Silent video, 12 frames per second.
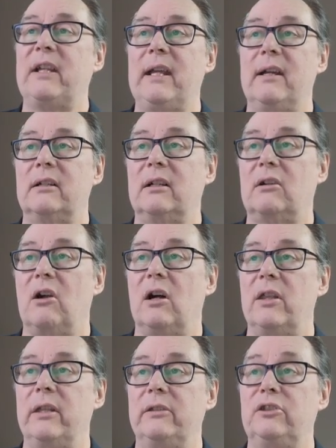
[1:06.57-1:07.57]
character
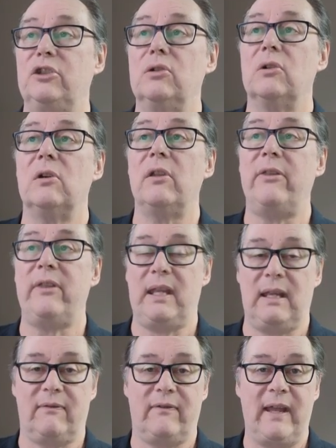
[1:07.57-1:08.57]
called the Jewel
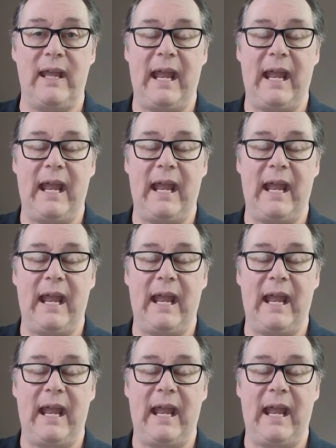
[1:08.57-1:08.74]
Thief,